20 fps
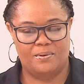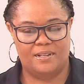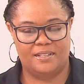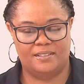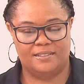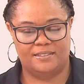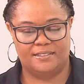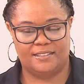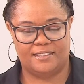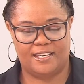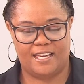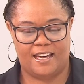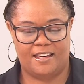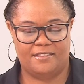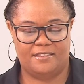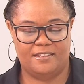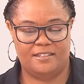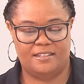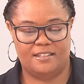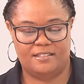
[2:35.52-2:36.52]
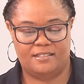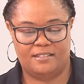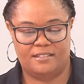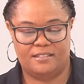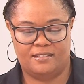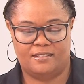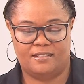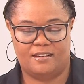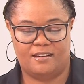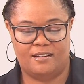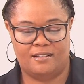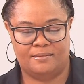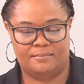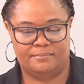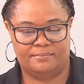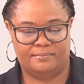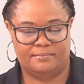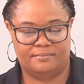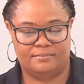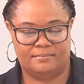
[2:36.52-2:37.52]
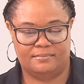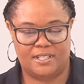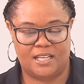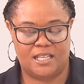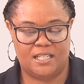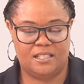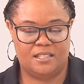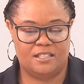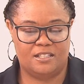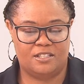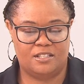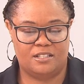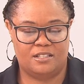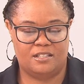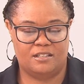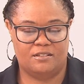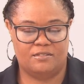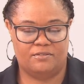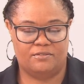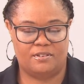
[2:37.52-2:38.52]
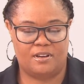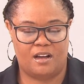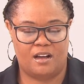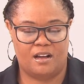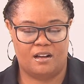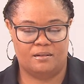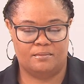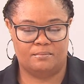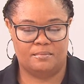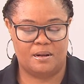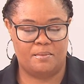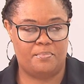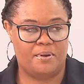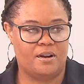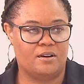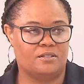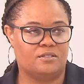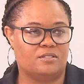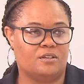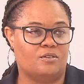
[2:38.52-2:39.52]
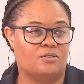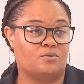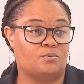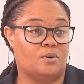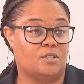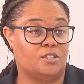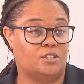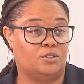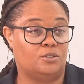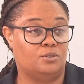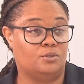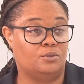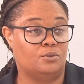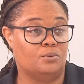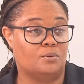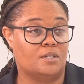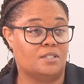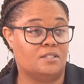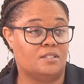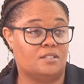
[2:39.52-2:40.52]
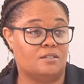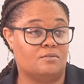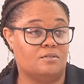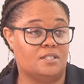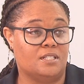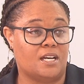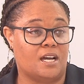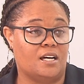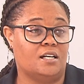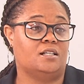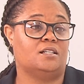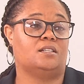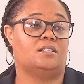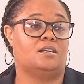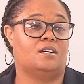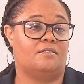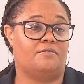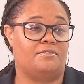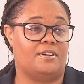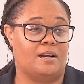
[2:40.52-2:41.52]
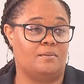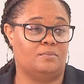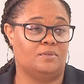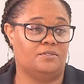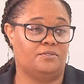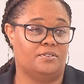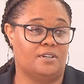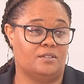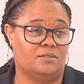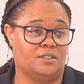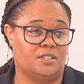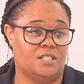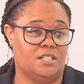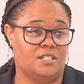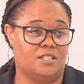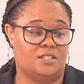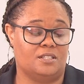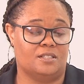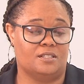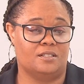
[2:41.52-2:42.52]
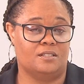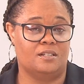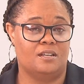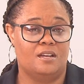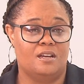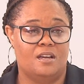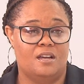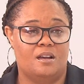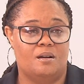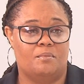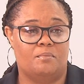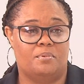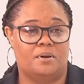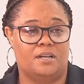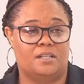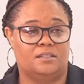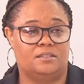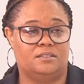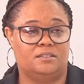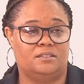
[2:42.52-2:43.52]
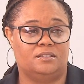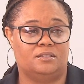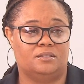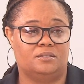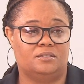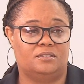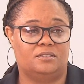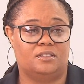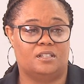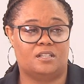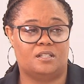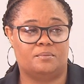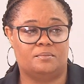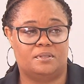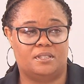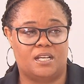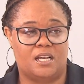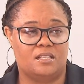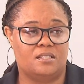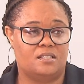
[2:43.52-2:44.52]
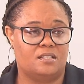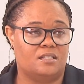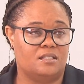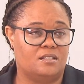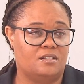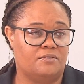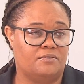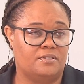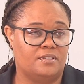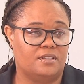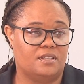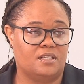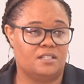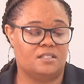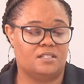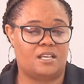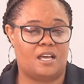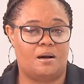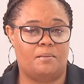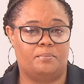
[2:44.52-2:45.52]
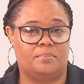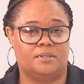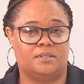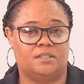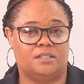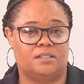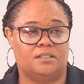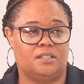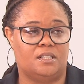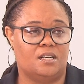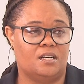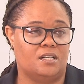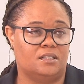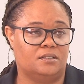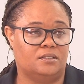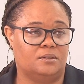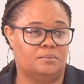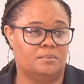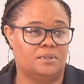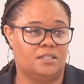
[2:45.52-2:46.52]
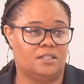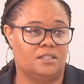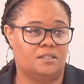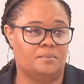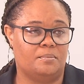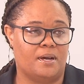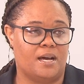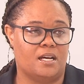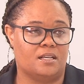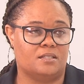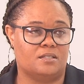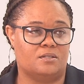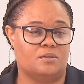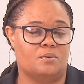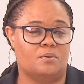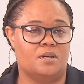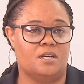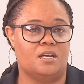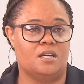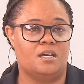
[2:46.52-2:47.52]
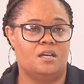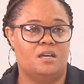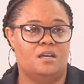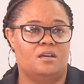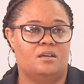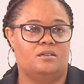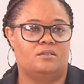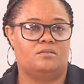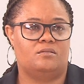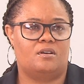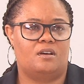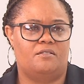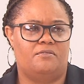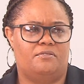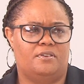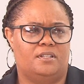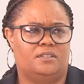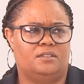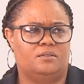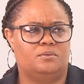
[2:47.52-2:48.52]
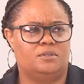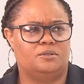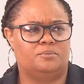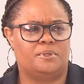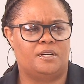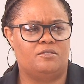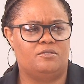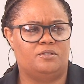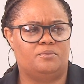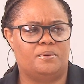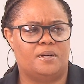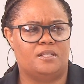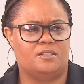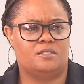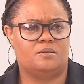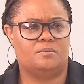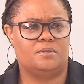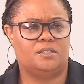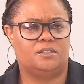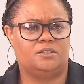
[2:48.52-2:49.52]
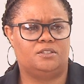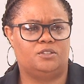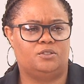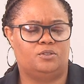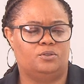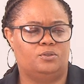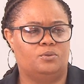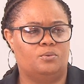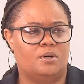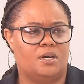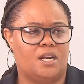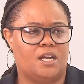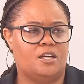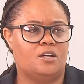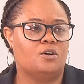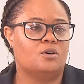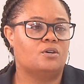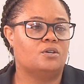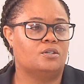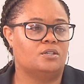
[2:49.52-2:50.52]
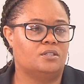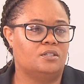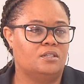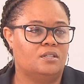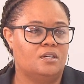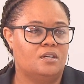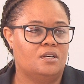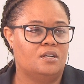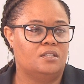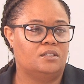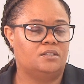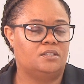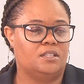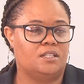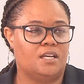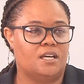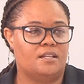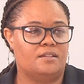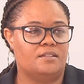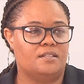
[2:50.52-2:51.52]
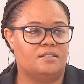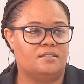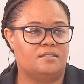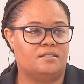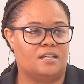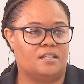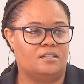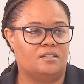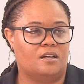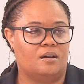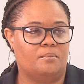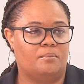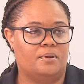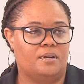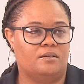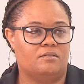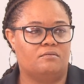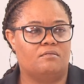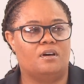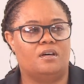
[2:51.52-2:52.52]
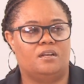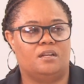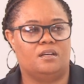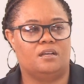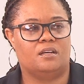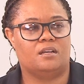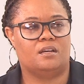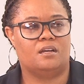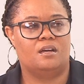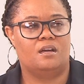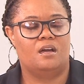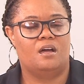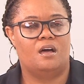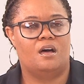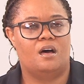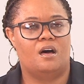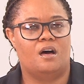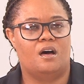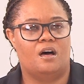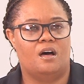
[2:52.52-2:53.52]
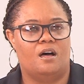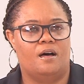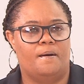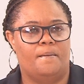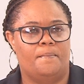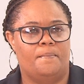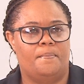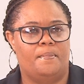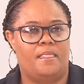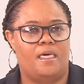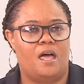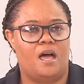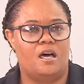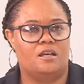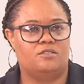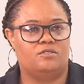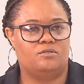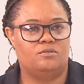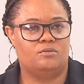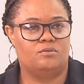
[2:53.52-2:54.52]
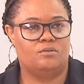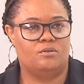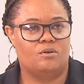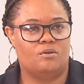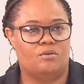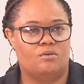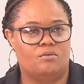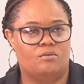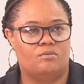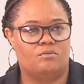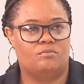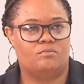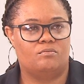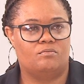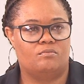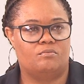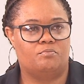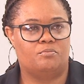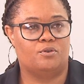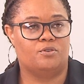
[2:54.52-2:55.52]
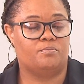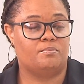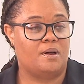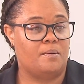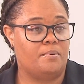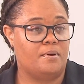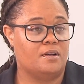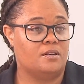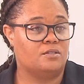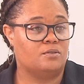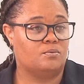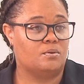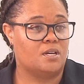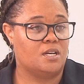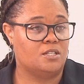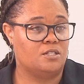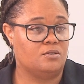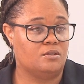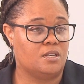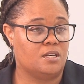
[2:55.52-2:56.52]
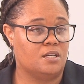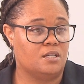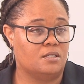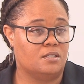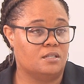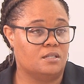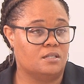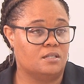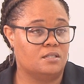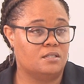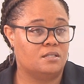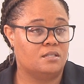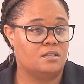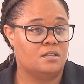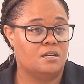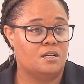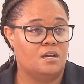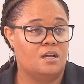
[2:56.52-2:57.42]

Well, Kathy, this is an initiative my parents always wanted to do once they retired, a family foundation. But, you know, circumstances, different things happen, and they ultimately passed away. So I felt it was my responsibility to do what I could to get this set up and running. As you know, both my parents were educators.